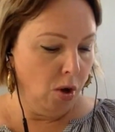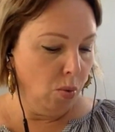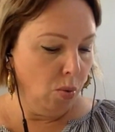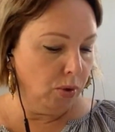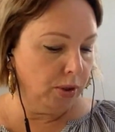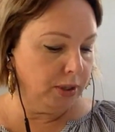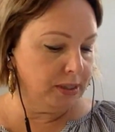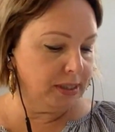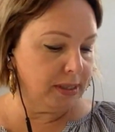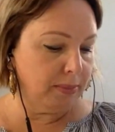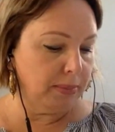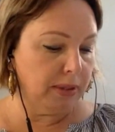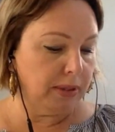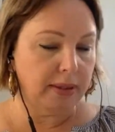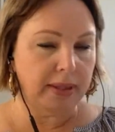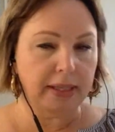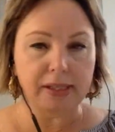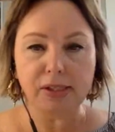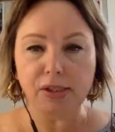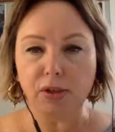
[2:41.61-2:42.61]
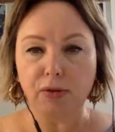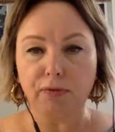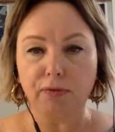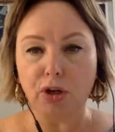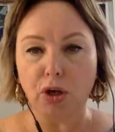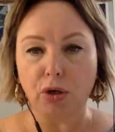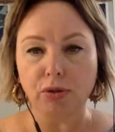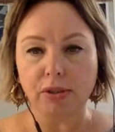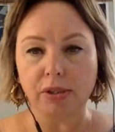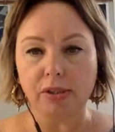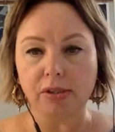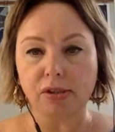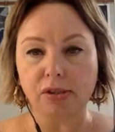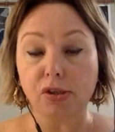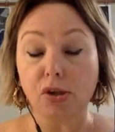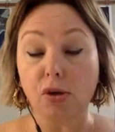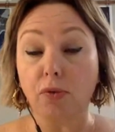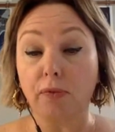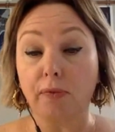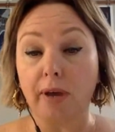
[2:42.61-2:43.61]
what are some of the things you've noticed
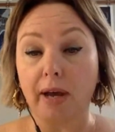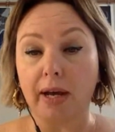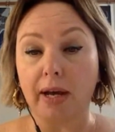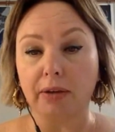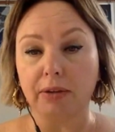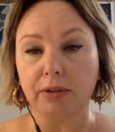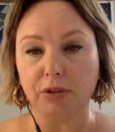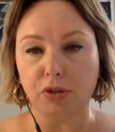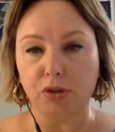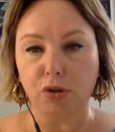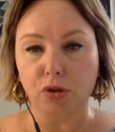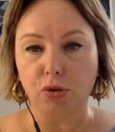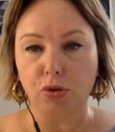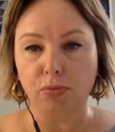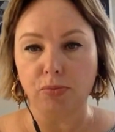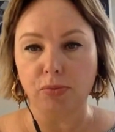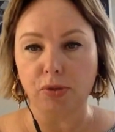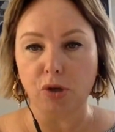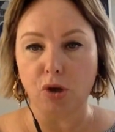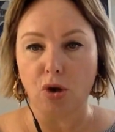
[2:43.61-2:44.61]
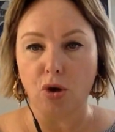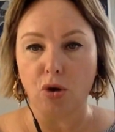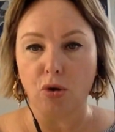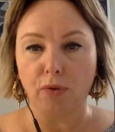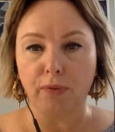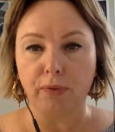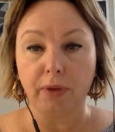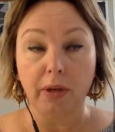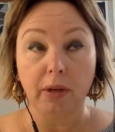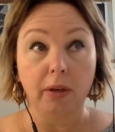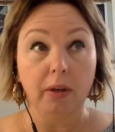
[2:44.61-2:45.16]
so far in terms of